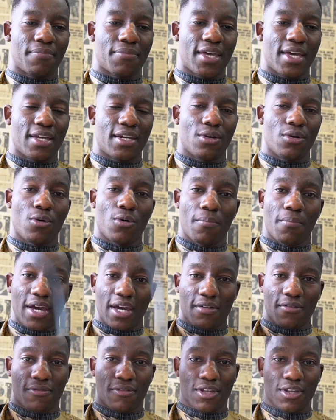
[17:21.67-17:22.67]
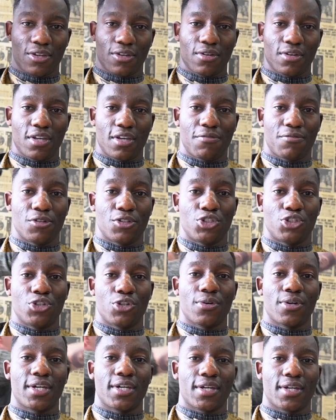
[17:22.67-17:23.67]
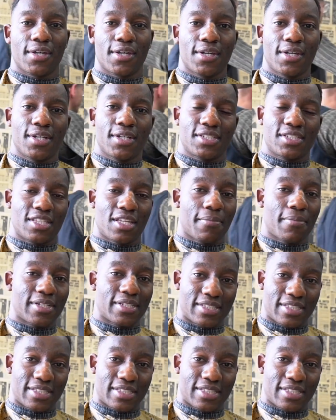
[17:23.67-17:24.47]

and it will benefit you if you do it step by